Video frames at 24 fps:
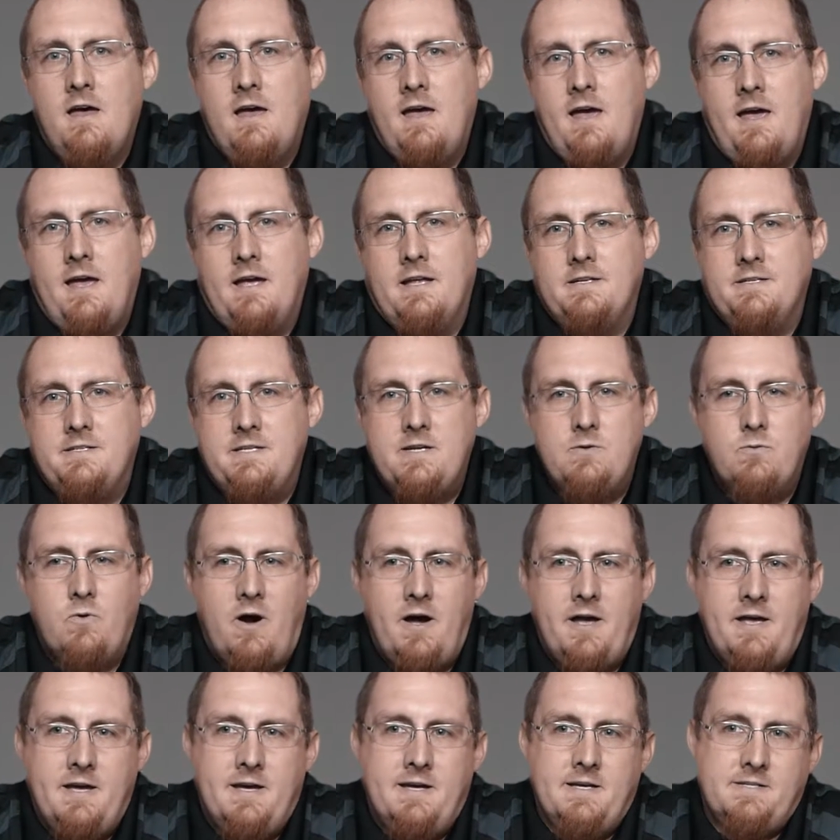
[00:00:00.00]
and
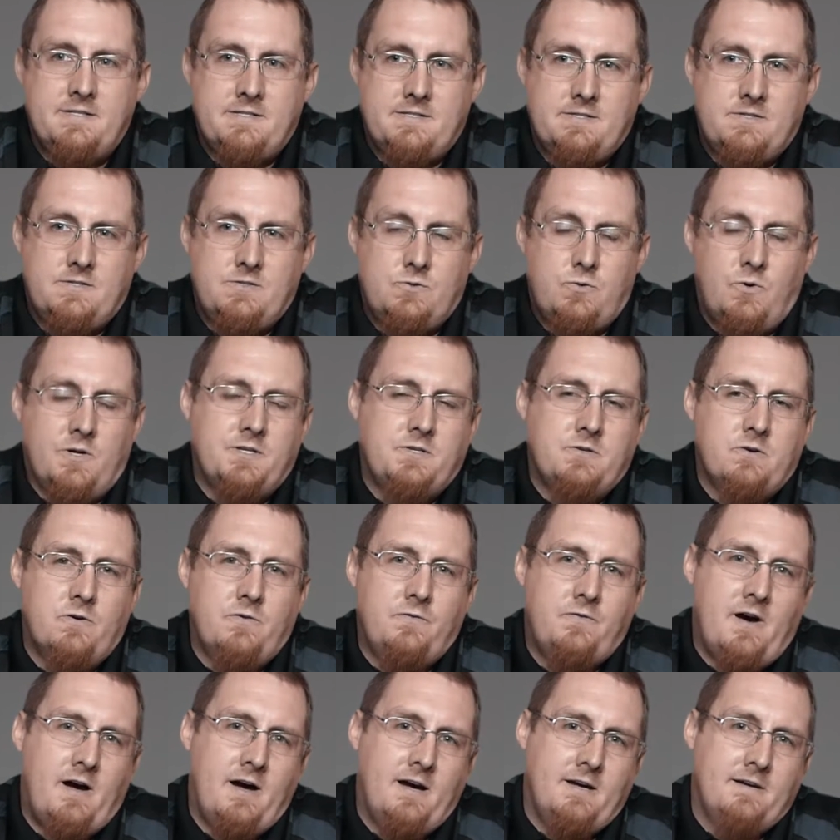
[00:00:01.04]
DYS
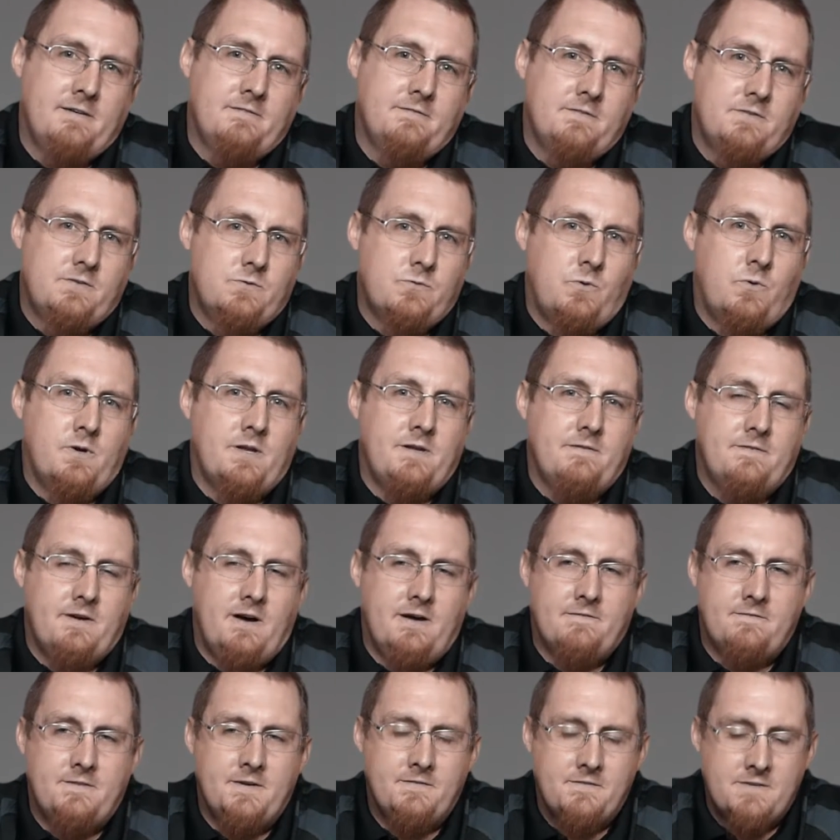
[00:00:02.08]
2205
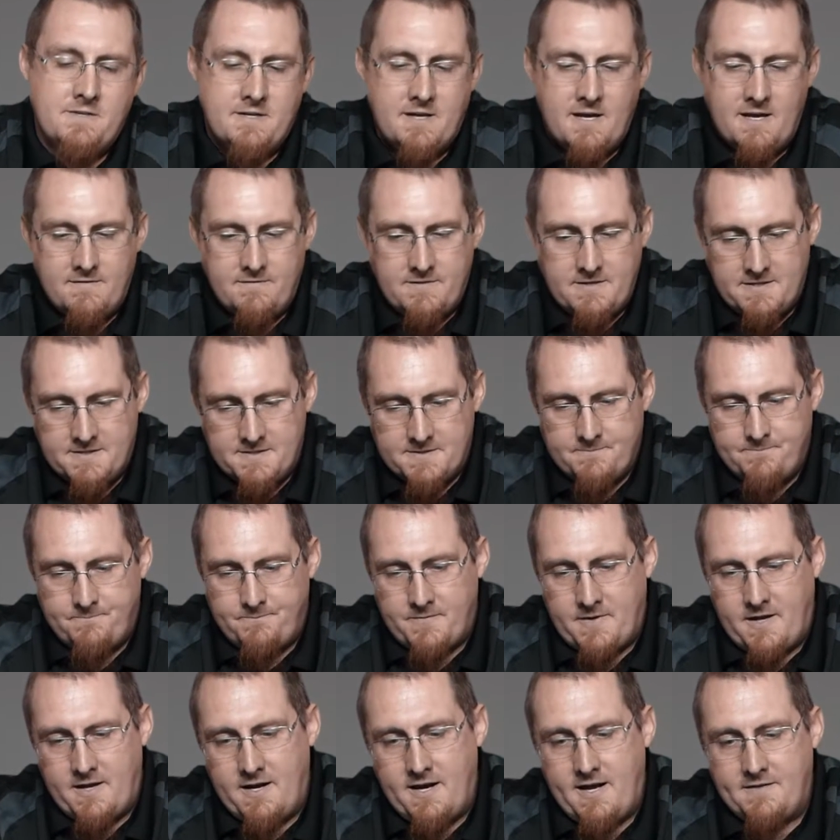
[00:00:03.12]
2550 kVs.
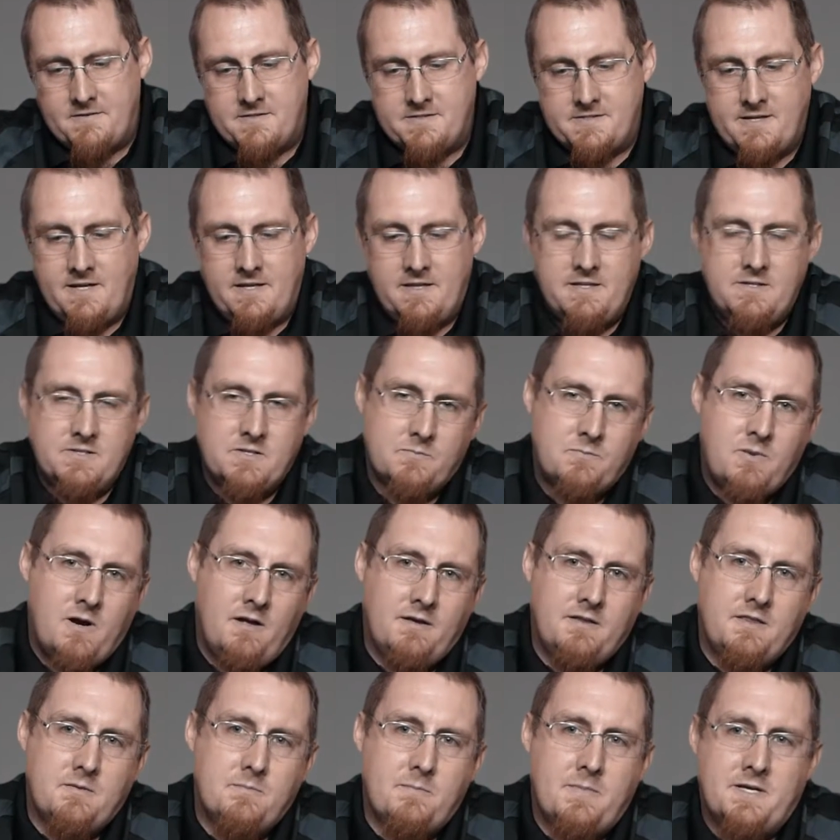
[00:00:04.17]
And I have to say, these are
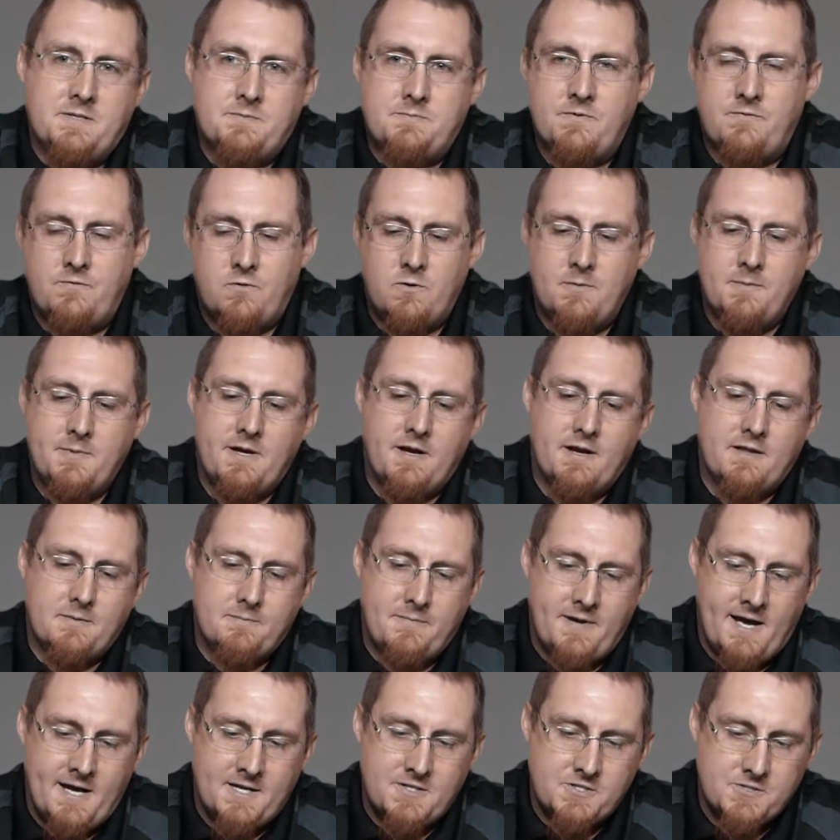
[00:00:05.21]
probably the best performing out of the
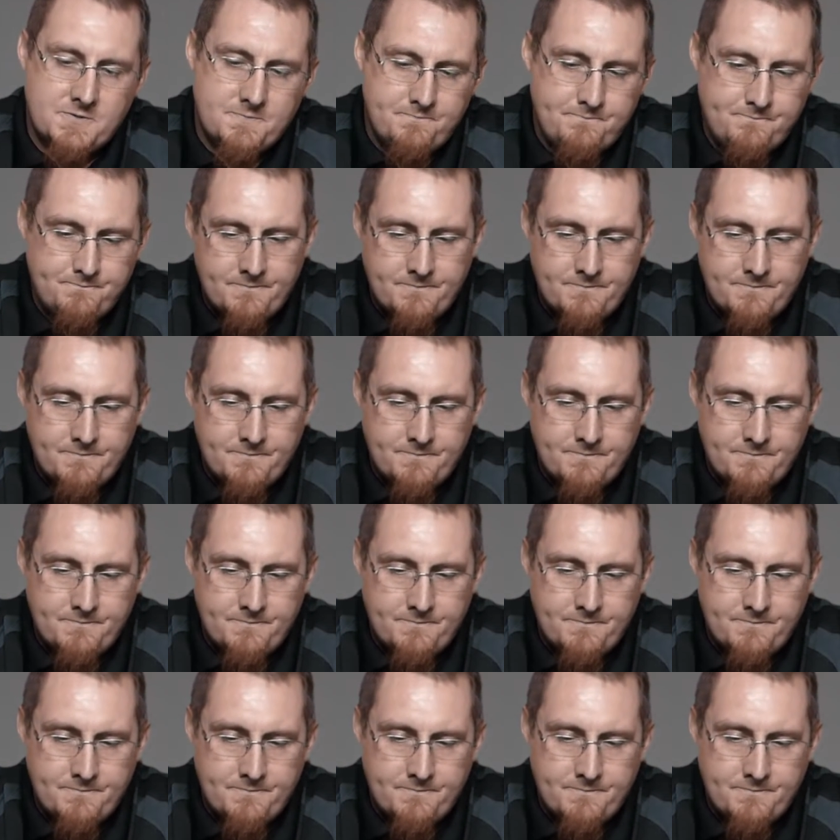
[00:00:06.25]
batch.